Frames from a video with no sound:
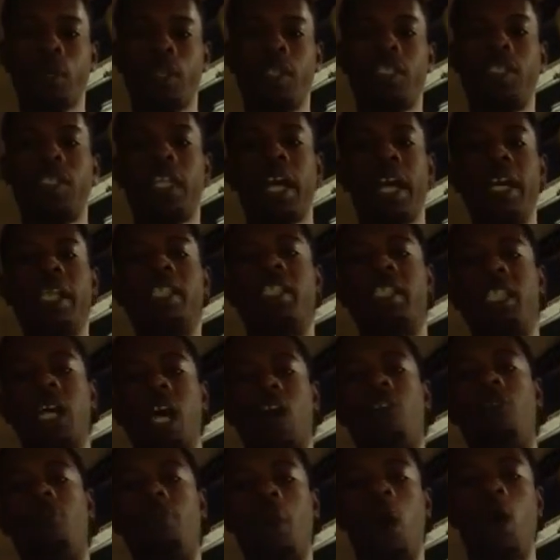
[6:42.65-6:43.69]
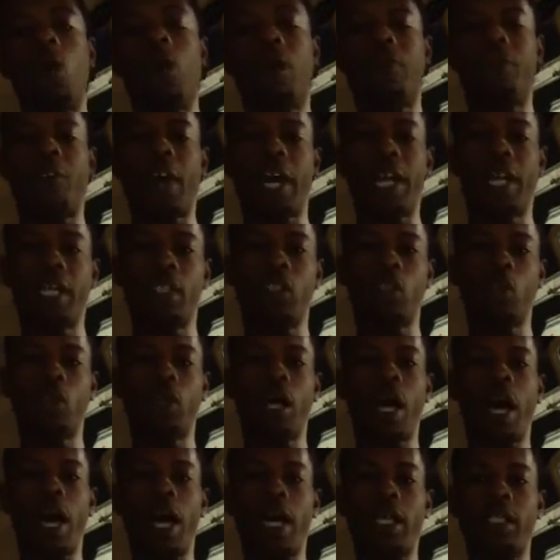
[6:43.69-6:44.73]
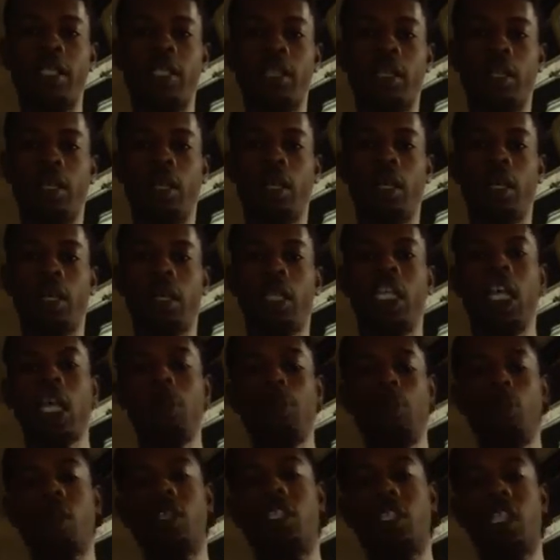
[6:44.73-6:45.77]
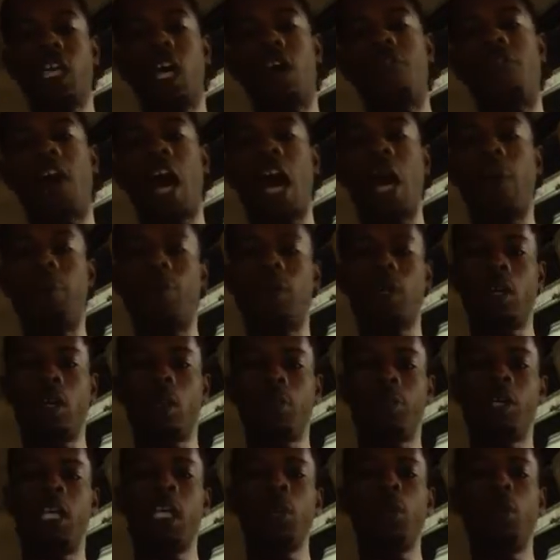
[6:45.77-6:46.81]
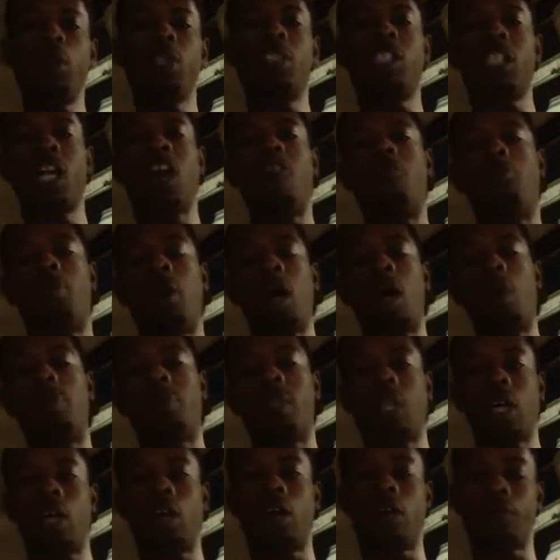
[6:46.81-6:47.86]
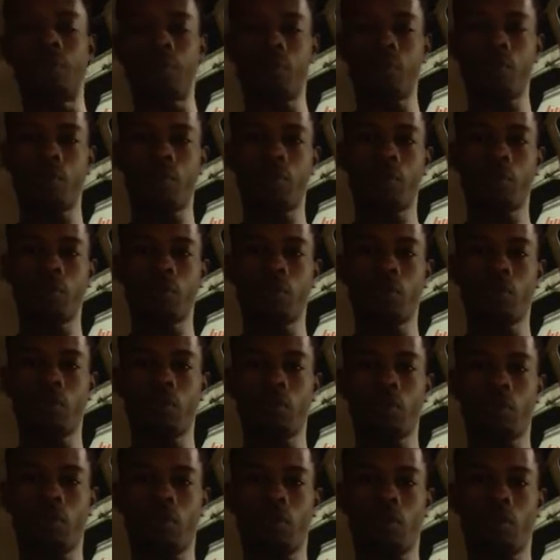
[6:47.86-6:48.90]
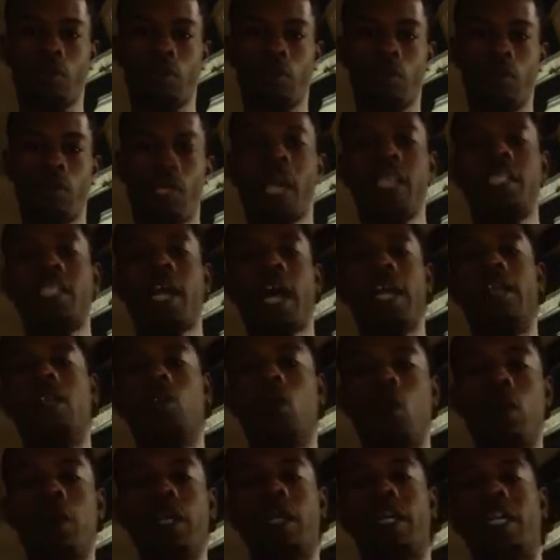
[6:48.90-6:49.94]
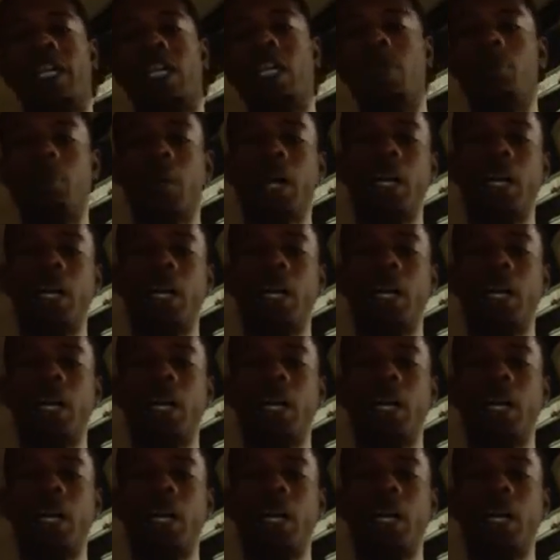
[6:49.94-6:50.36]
Stay self-motivated, you guys. Keep yourself hyped up. Keep yourself pumped up. That's how you're going to keep